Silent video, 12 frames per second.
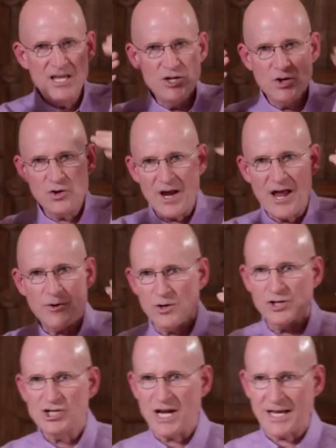inner
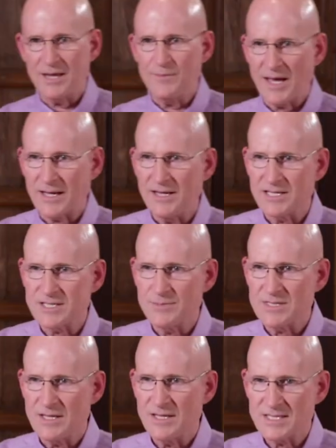error checking
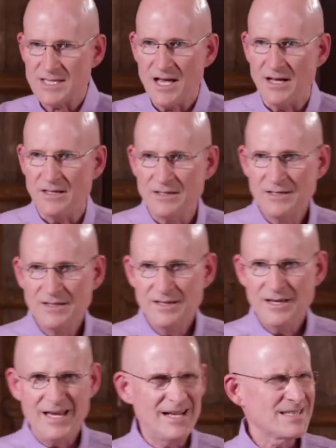mechanisms in the cell.
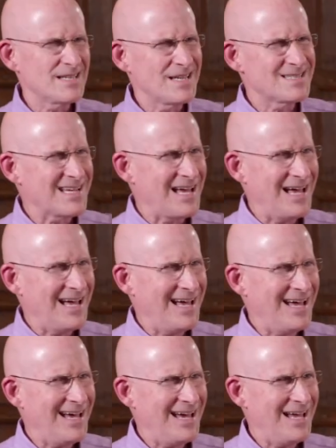And it says,
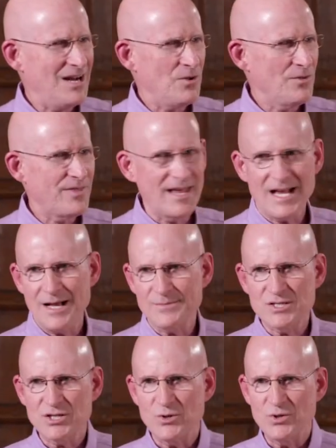I don't think
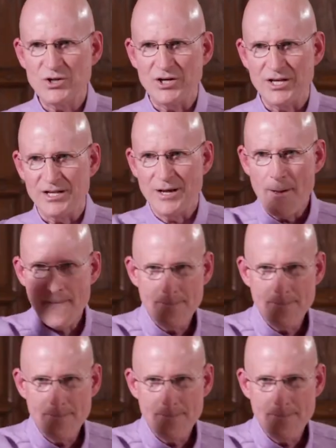I'm so good.